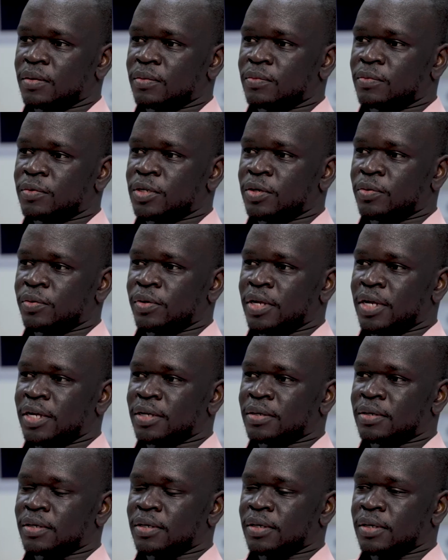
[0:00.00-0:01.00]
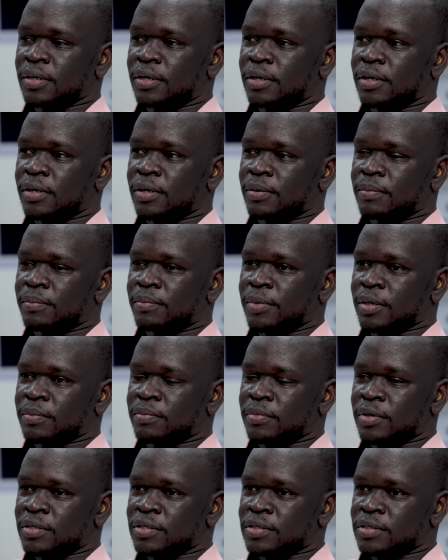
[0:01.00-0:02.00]
What I would like
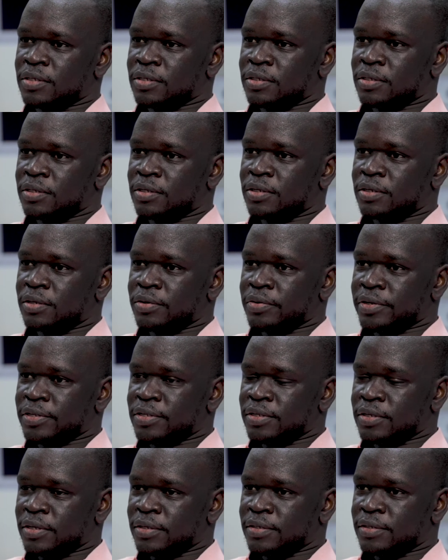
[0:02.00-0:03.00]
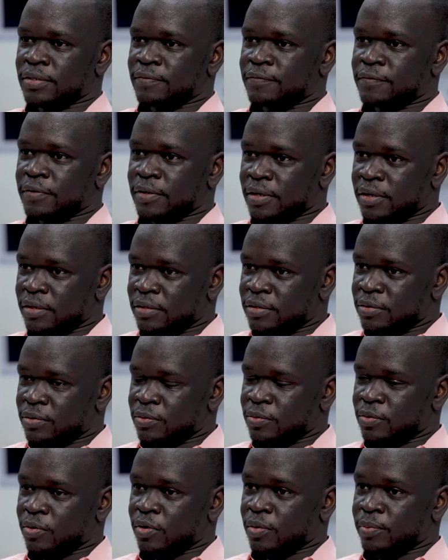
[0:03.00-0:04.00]
McMaster residents and faculty
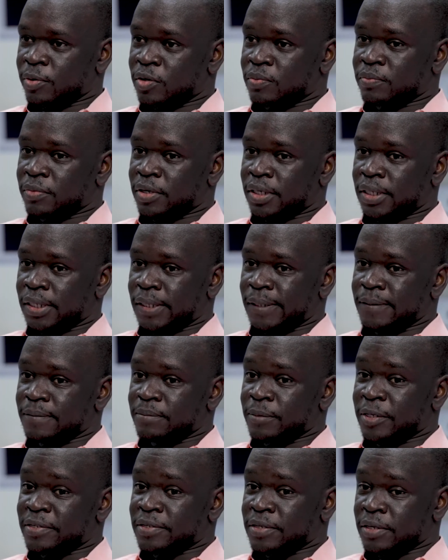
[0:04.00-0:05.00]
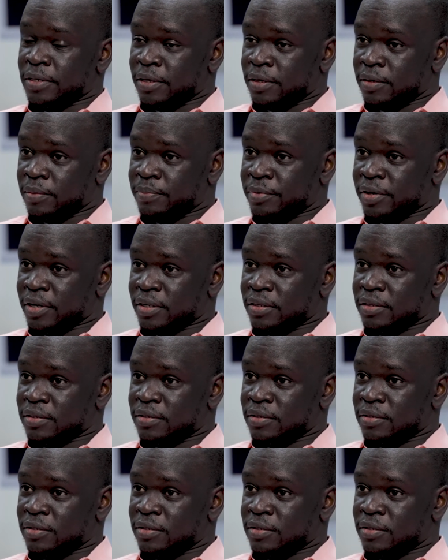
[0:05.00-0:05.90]
to know about my surgical practice in